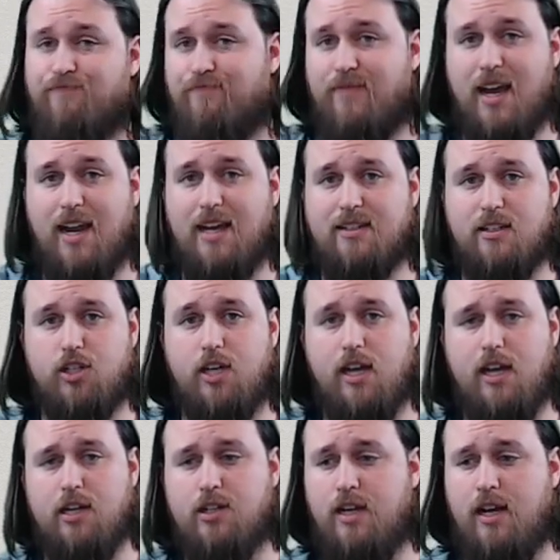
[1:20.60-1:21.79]
That hasn't
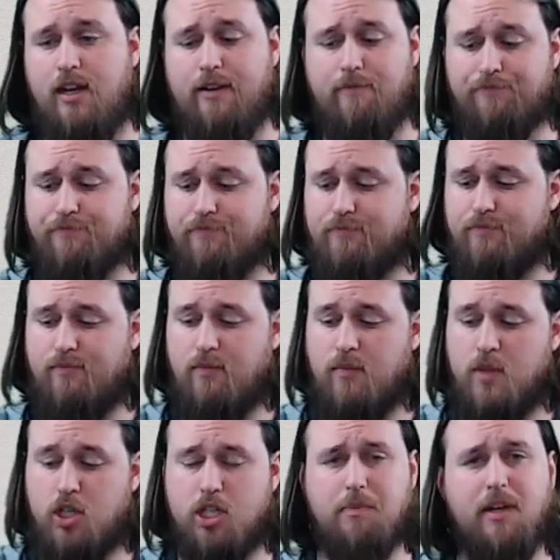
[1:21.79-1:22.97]
changed. And
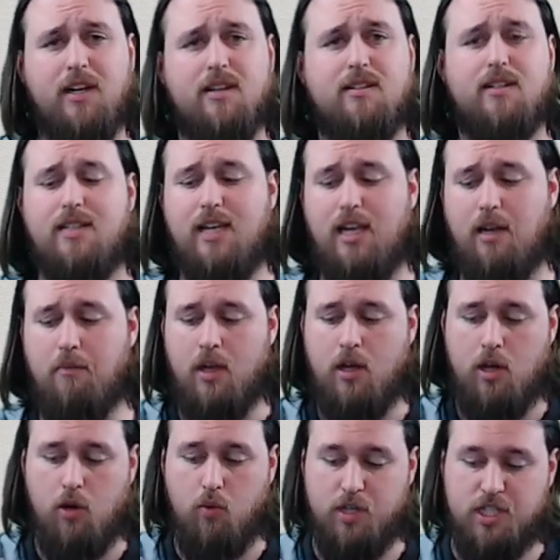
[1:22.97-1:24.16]
just because the team
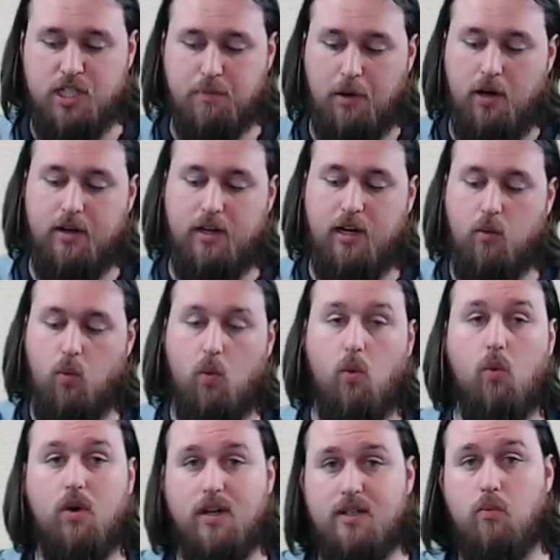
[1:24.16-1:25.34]
responded
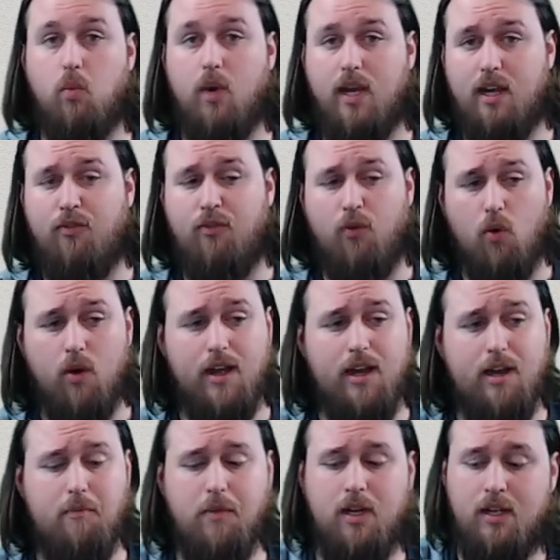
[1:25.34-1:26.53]
1 week for
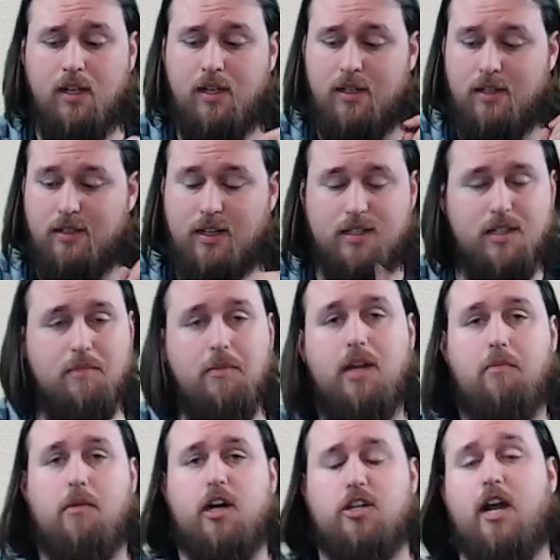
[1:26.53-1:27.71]
him doesn't mean
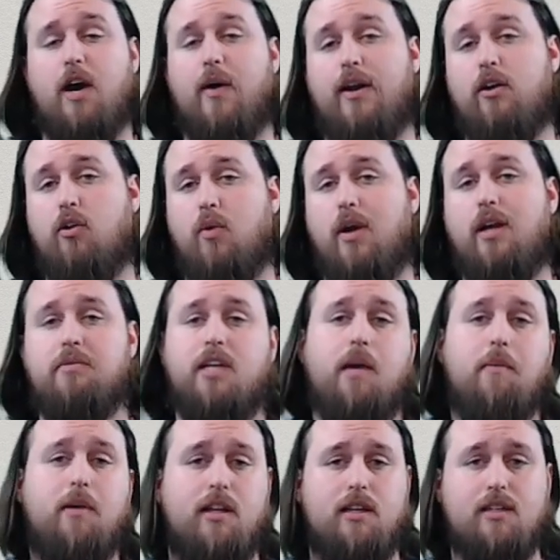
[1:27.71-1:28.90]
much. Now, I know the Rams
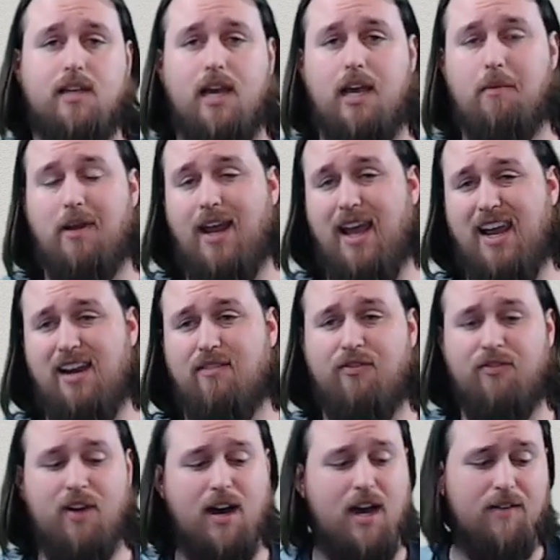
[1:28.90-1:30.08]
came into this game at
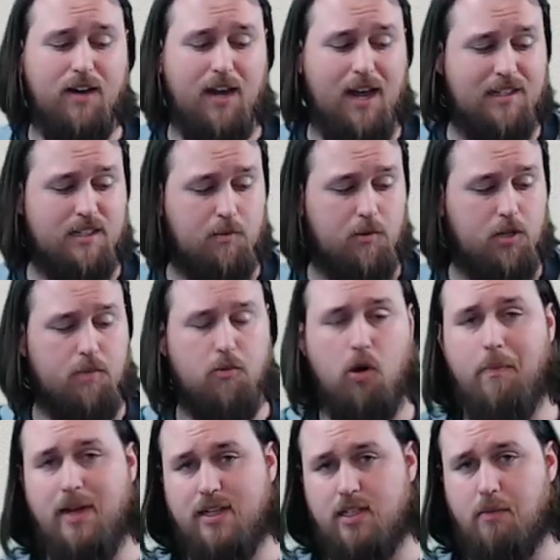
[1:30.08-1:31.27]
8-5 and had some good
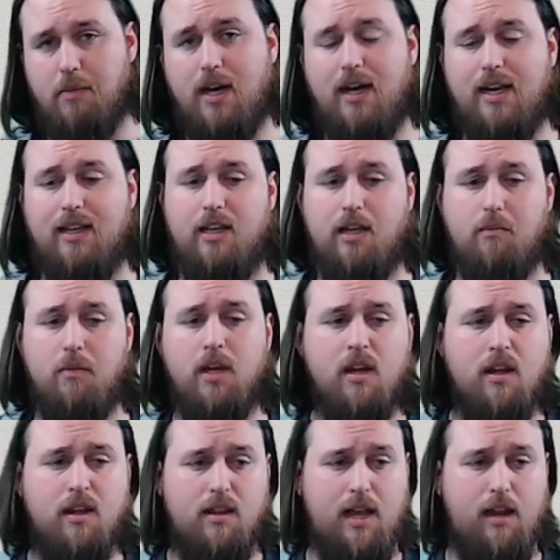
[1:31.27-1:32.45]
momentum behind them.
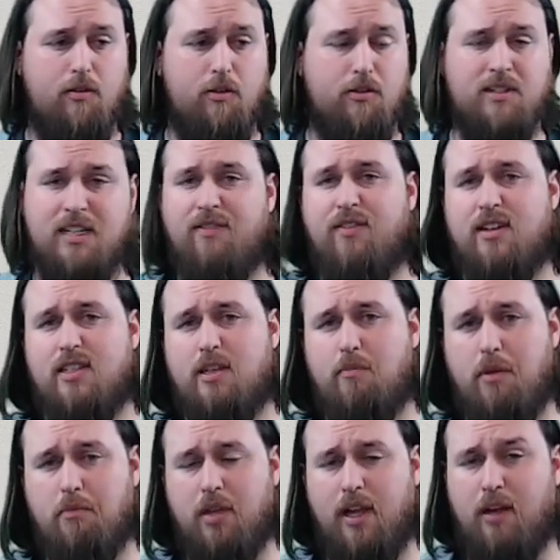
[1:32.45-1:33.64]
Their defense had
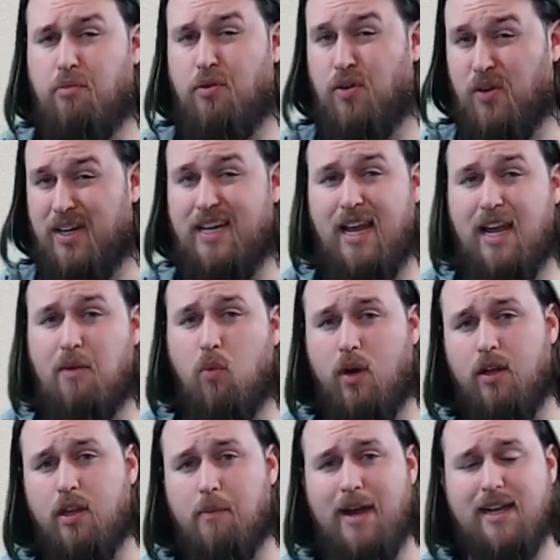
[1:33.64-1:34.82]
been playing pretty damn
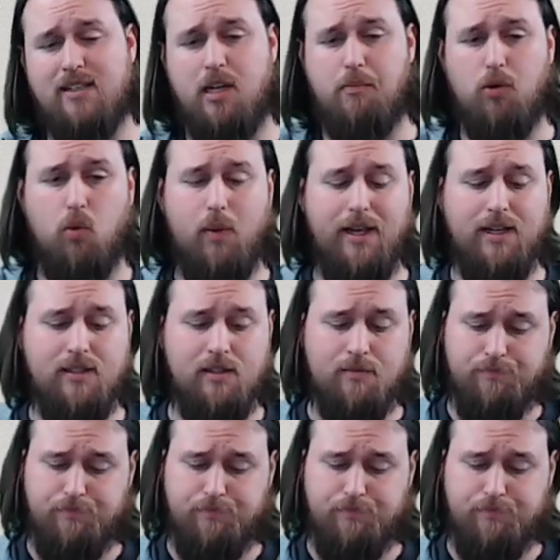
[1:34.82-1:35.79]
well the past couple weeks.